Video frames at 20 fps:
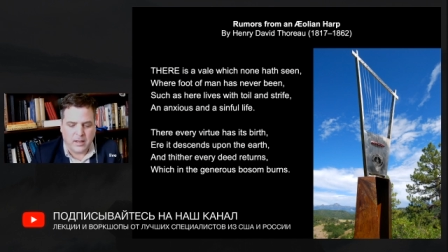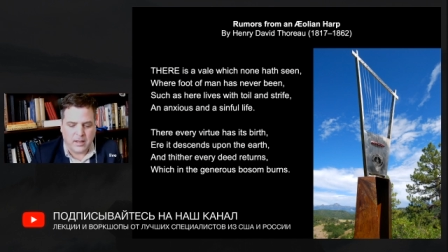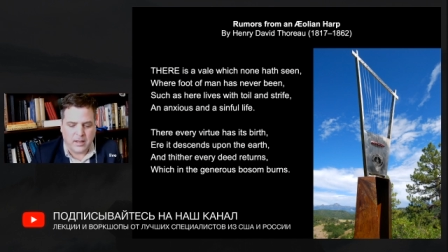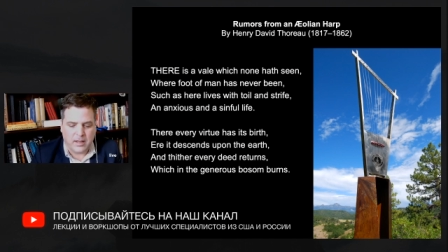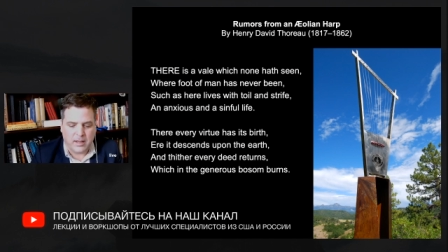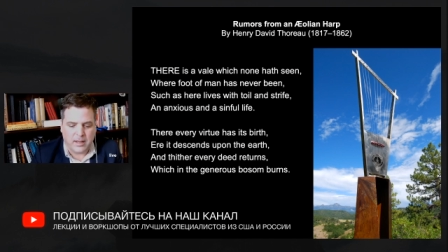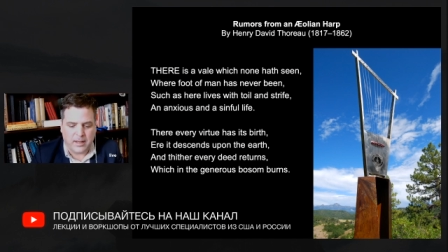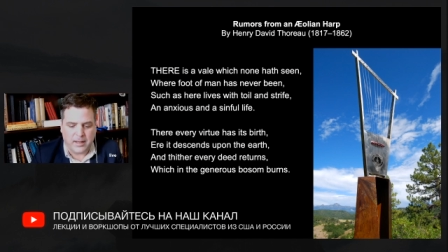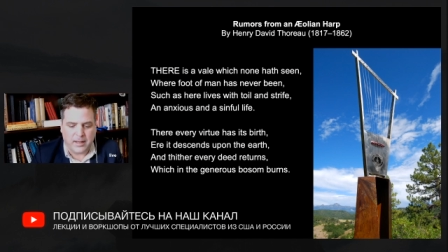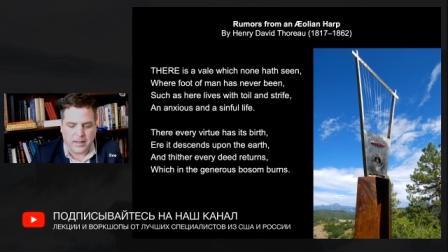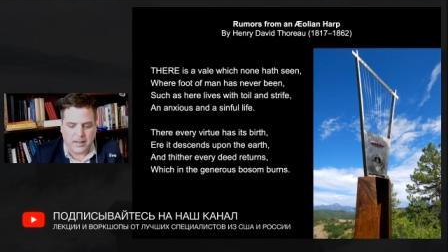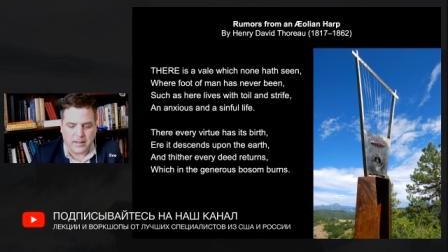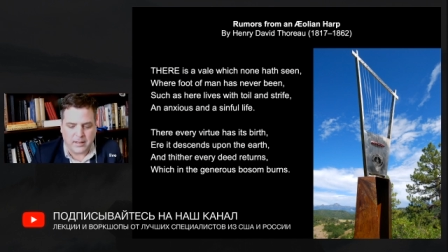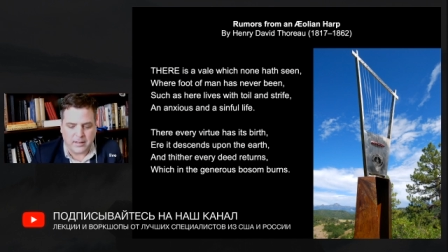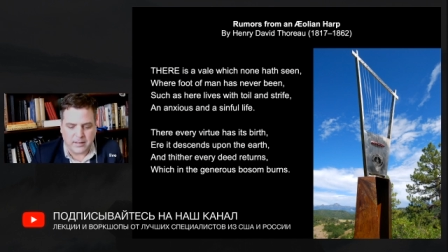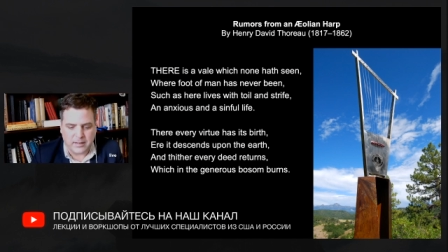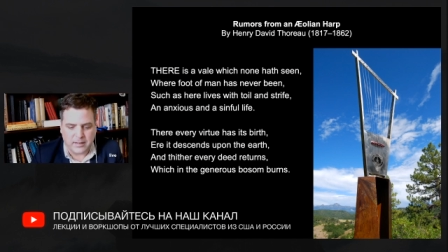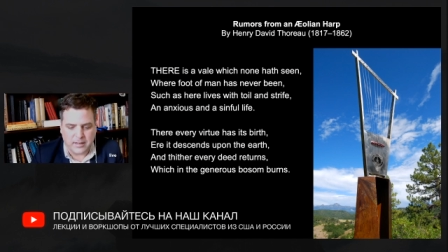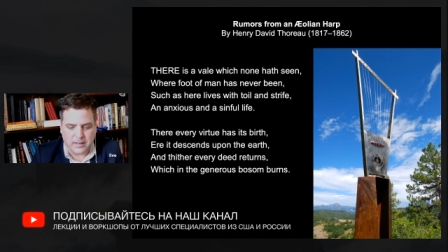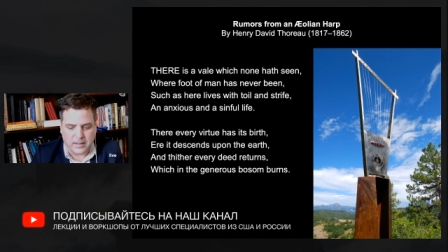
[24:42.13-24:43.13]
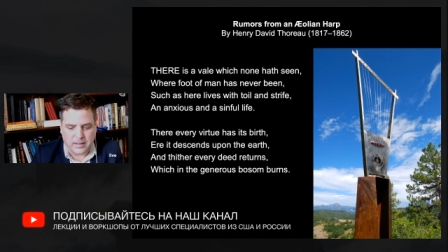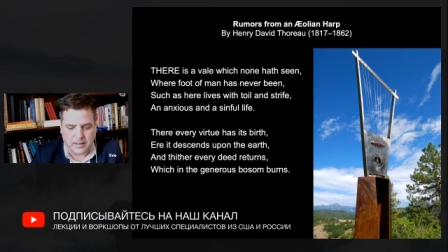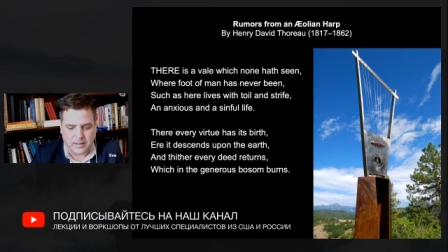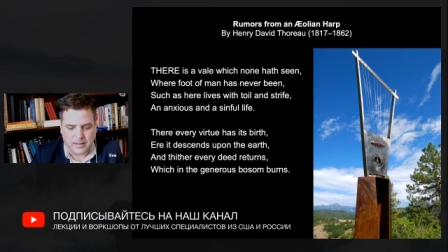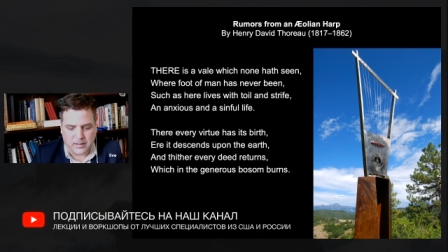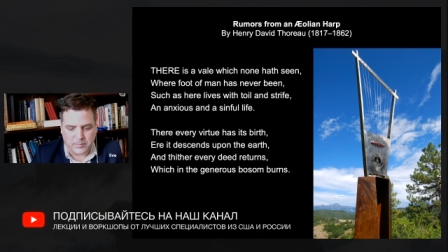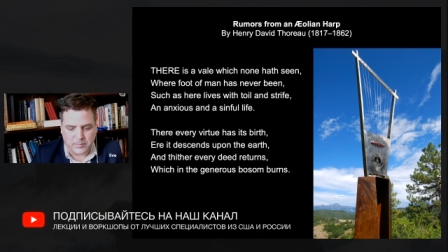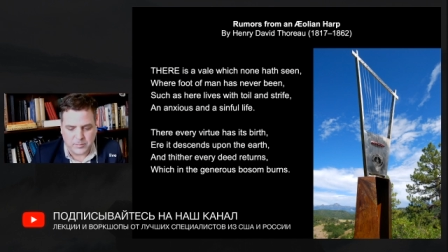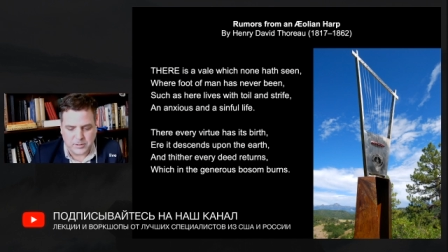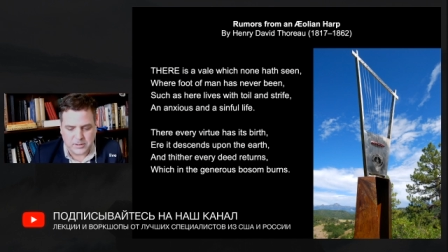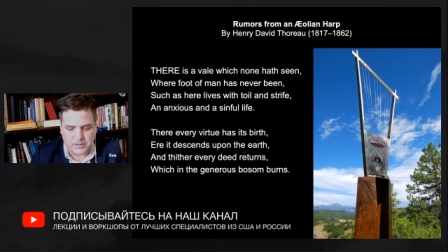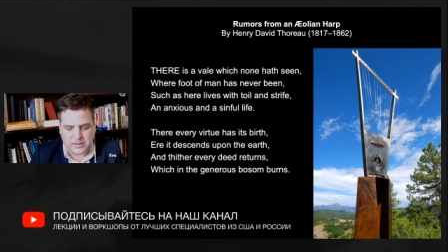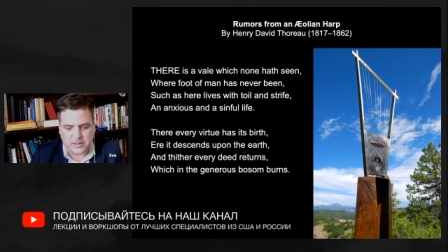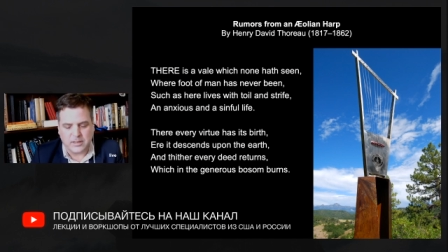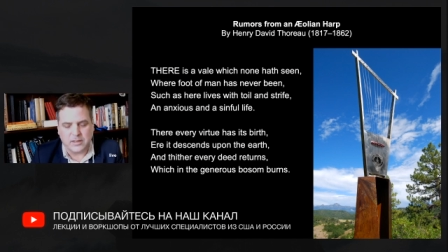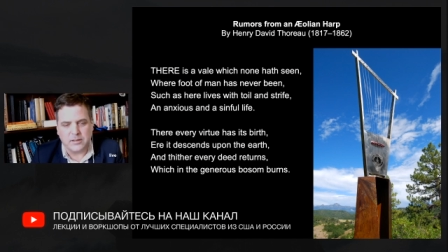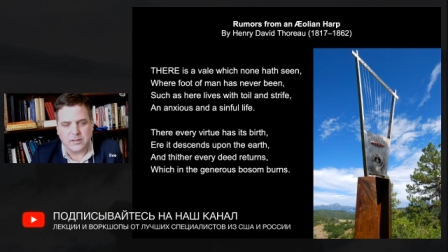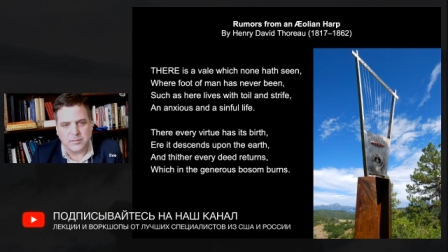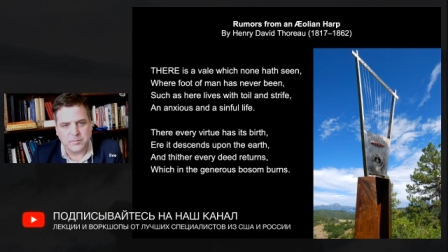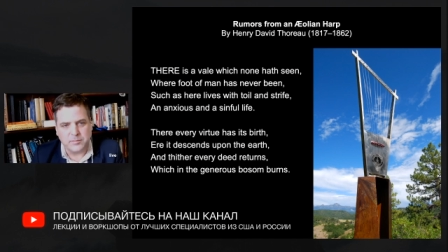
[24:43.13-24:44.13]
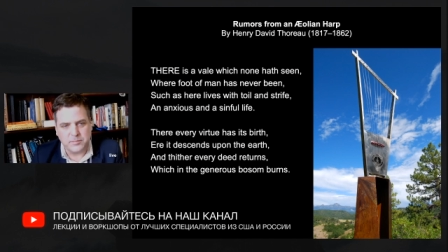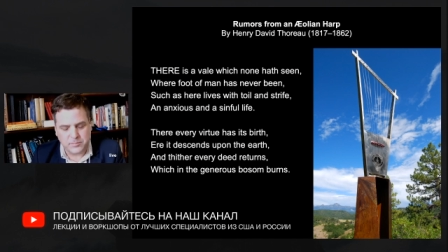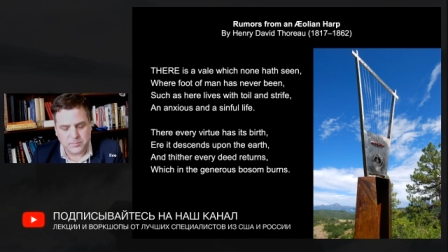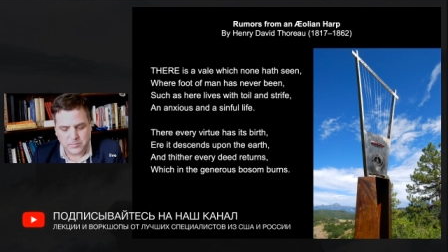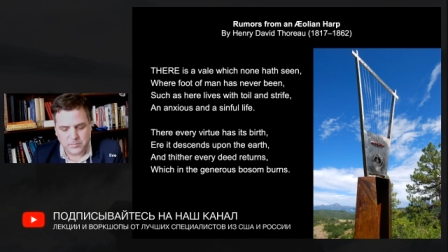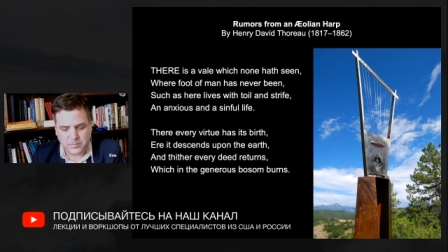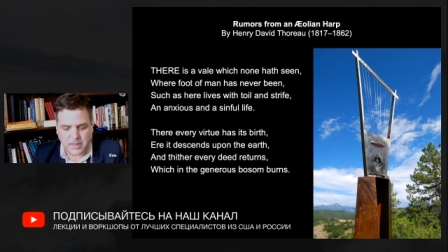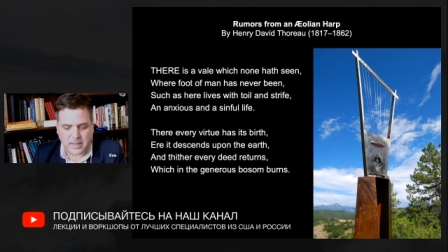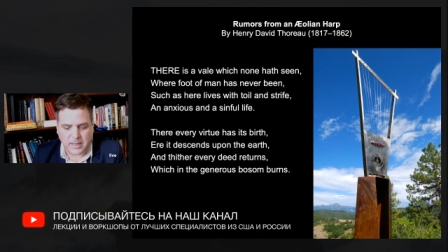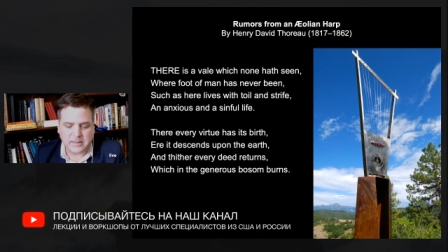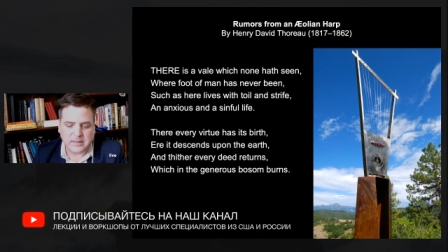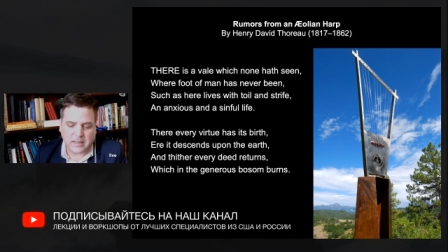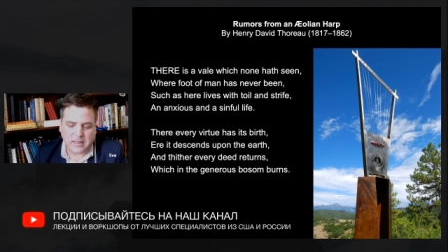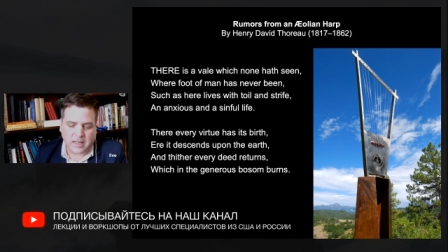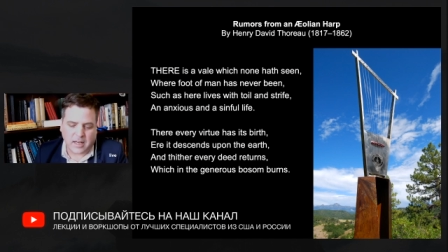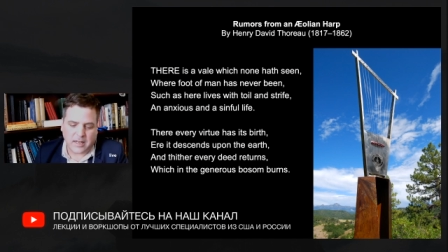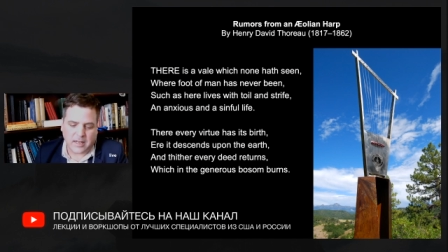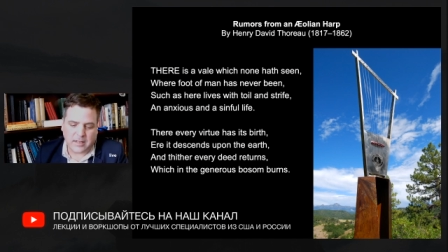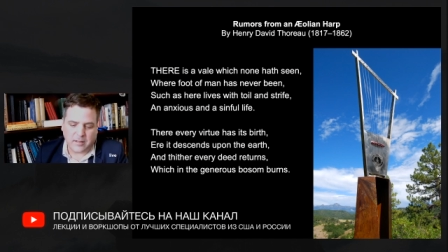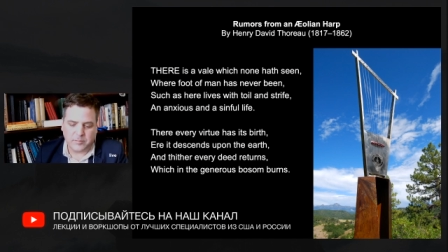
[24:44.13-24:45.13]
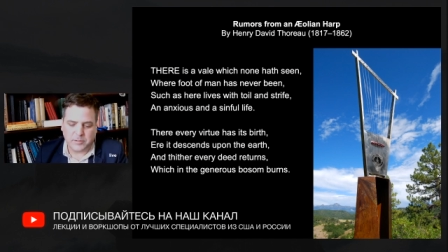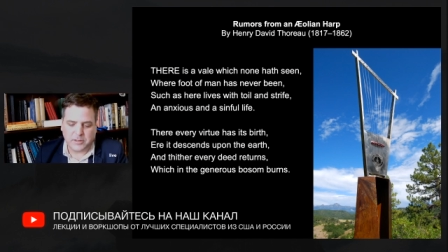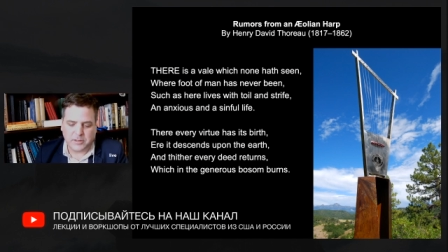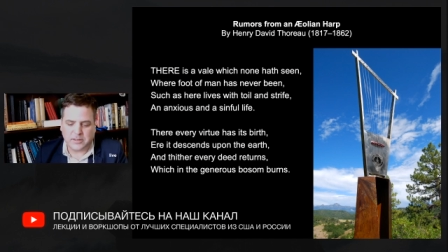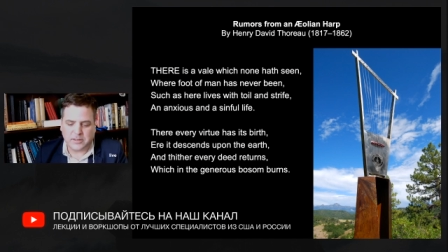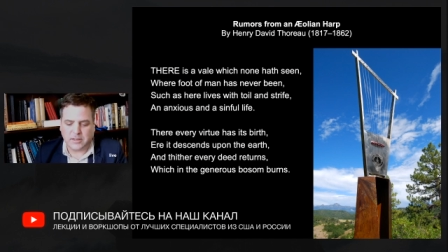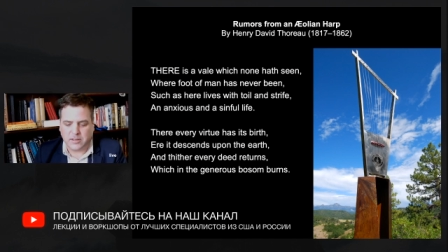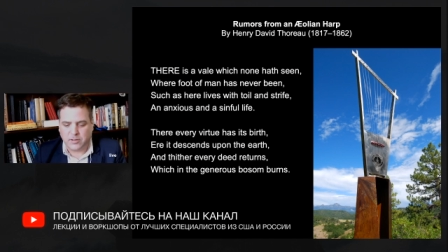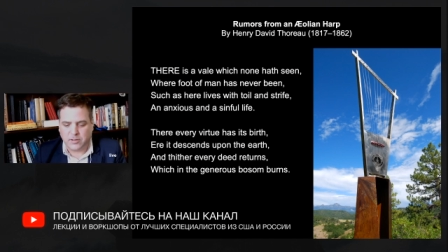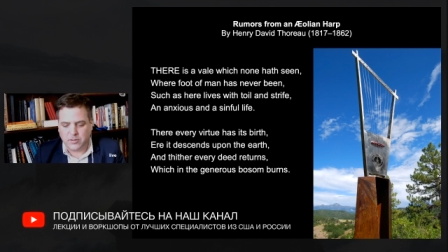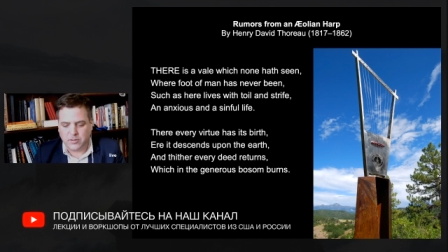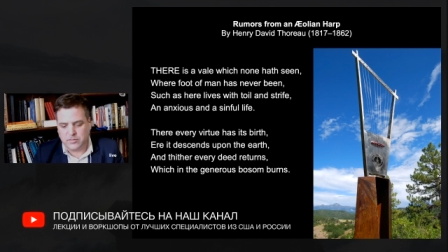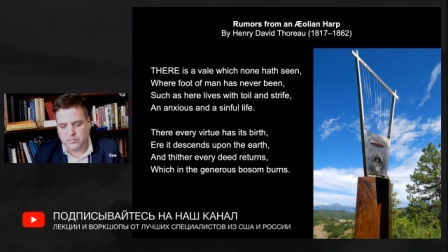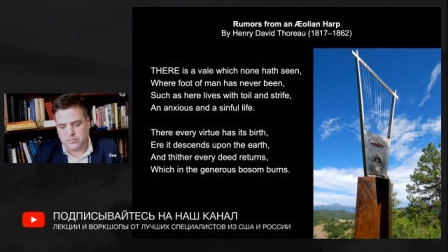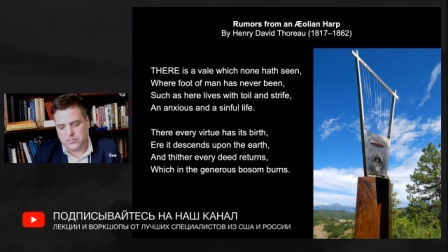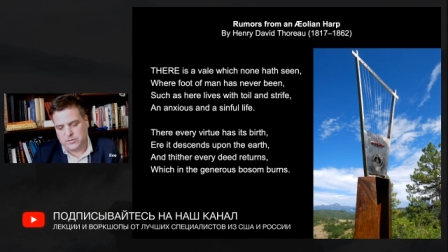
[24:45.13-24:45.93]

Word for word: And uh, I'm just going to, next slide, I'm just going to